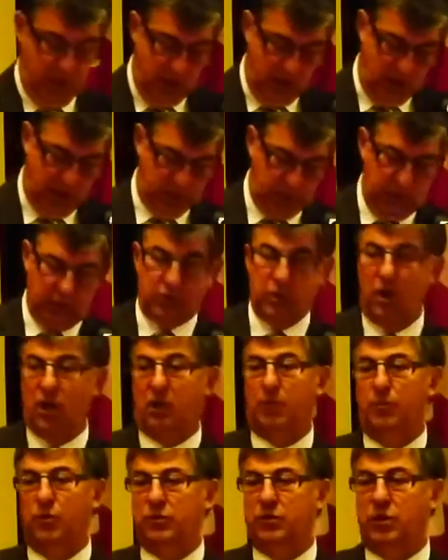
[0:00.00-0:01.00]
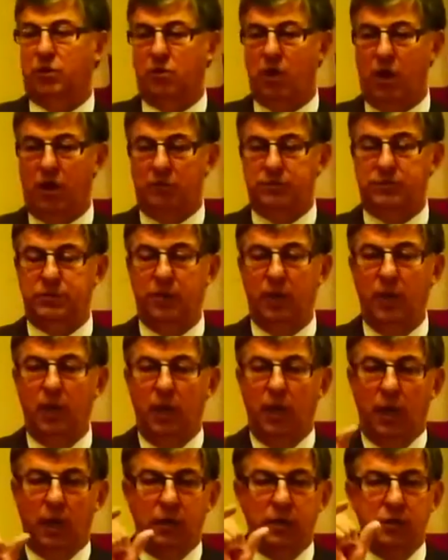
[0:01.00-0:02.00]
I'm going to talk about the Crowns.
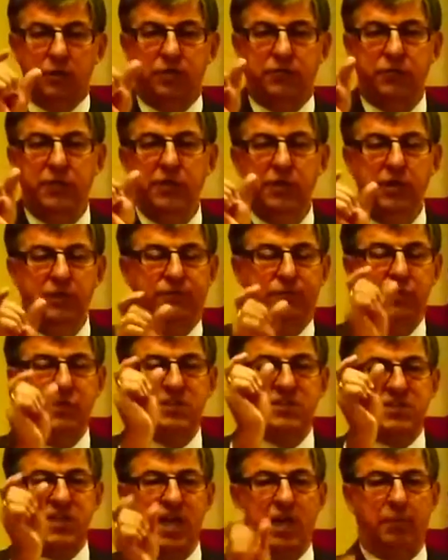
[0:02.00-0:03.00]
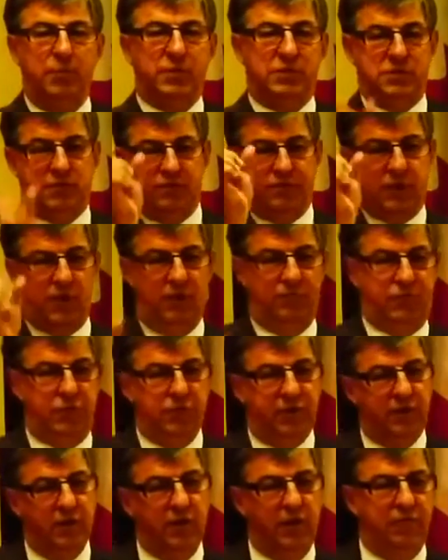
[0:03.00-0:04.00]
Three segments of, if
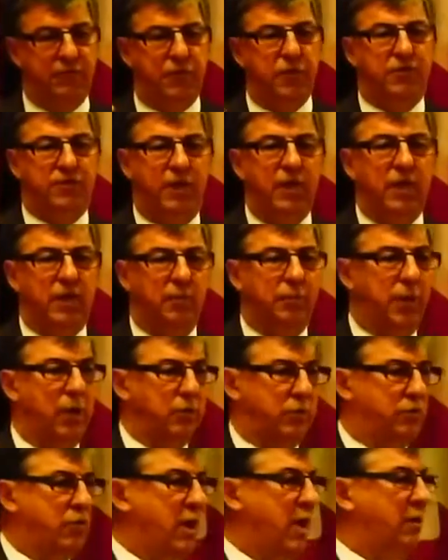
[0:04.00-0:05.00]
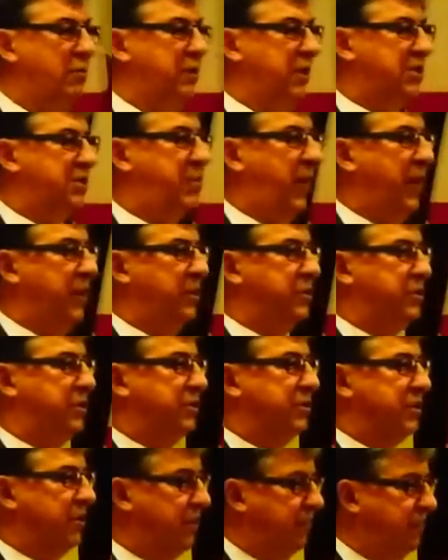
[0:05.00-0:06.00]
you think about Crown
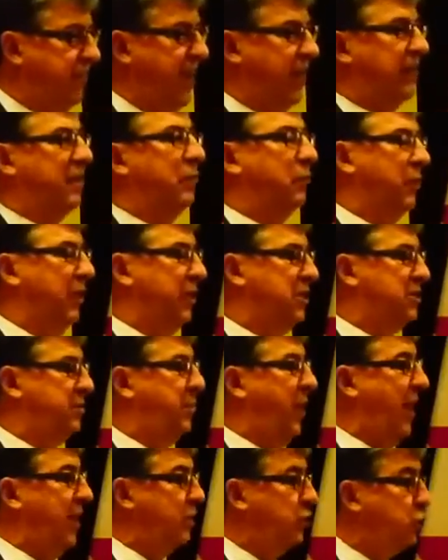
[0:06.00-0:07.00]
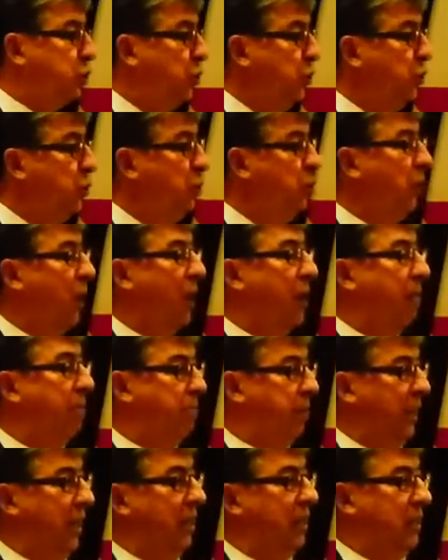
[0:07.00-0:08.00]
expenditures and the fact that we're going to spend $2
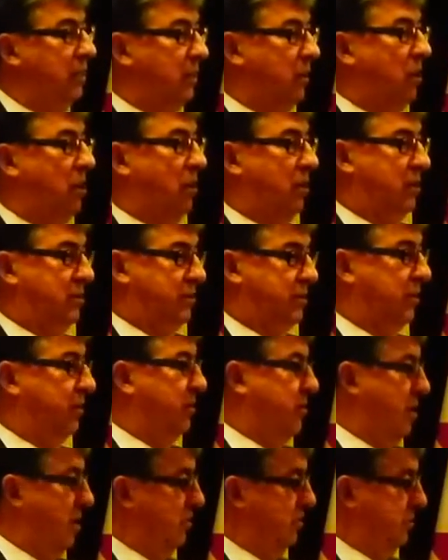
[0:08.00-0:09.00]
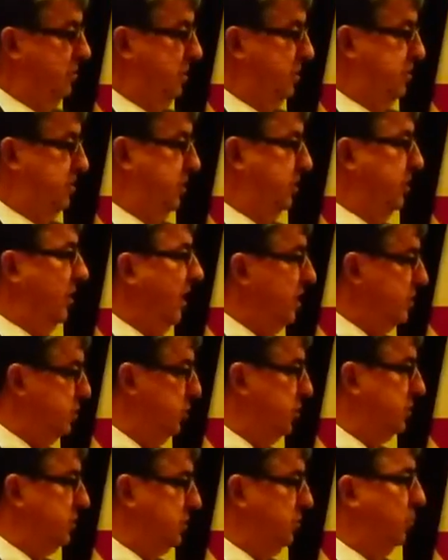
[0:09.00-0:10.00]
billion on Crowns this year, that's
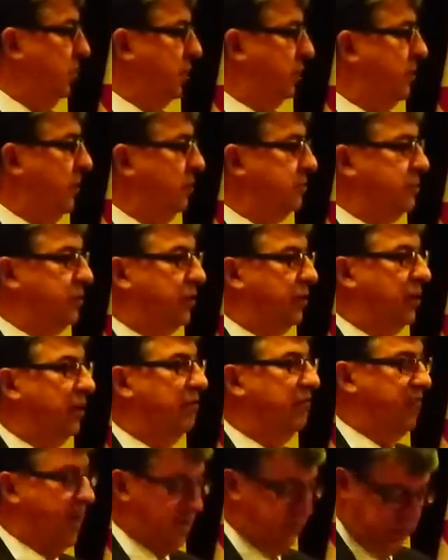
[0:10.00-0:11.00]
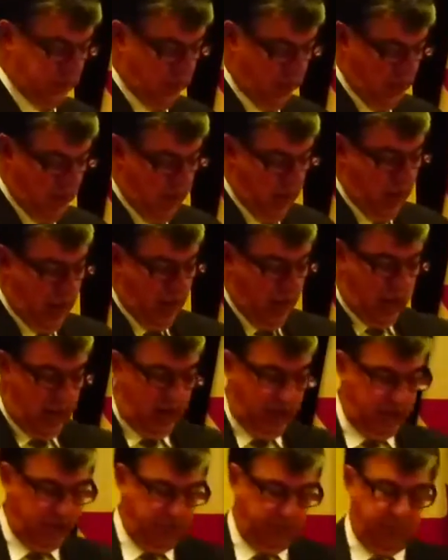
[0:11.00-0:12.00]
what Crowns are going to invest.
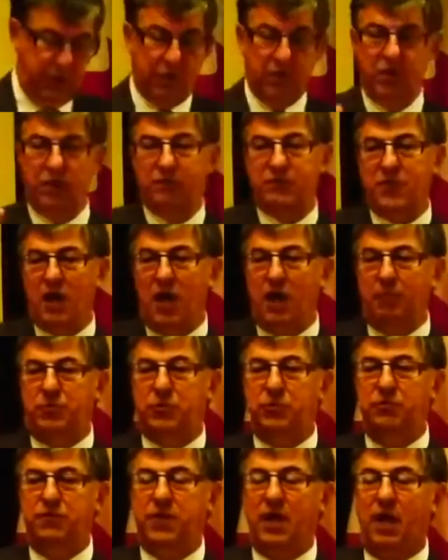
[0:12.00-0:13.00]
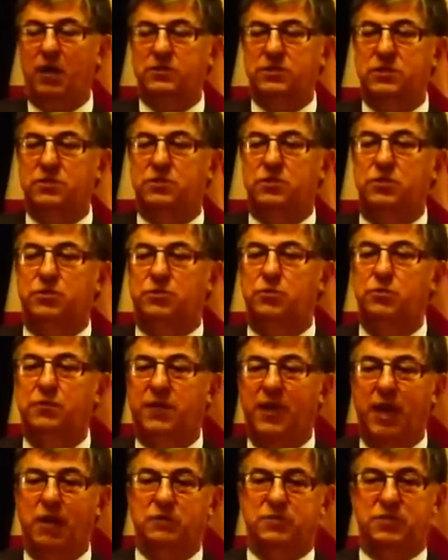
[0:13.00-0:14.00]
In the period of time 2000 to
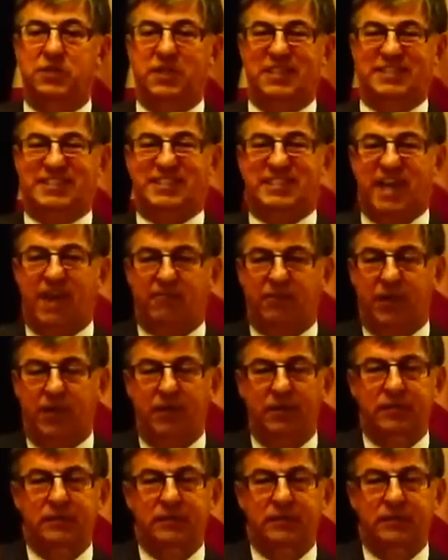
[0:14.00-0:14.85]
2007,